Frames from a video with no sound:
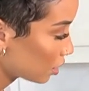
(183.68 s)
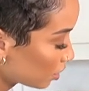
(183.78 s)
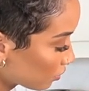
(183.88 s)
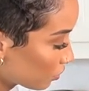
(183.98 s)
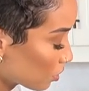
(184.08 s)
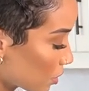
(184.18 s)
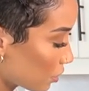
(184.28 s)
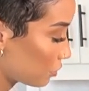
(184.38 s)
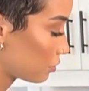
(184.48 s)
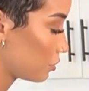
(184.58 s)
in for
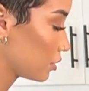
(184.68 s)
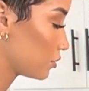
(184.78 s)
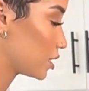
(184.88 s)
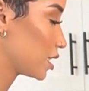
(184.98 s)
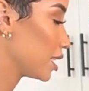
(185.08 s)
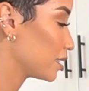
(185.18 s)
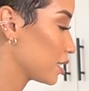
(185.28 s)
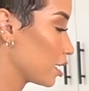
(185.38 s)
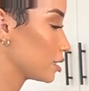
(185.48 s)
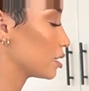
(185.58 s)
about 15
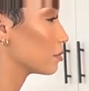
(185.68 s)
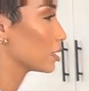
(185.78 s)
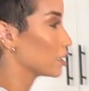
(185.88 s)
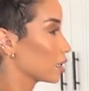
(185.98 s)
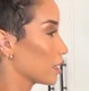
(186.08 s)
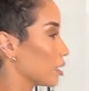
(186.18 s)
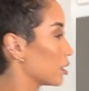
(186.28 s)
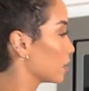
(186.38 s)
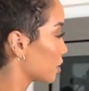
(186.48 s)
to 18 minutes, I think they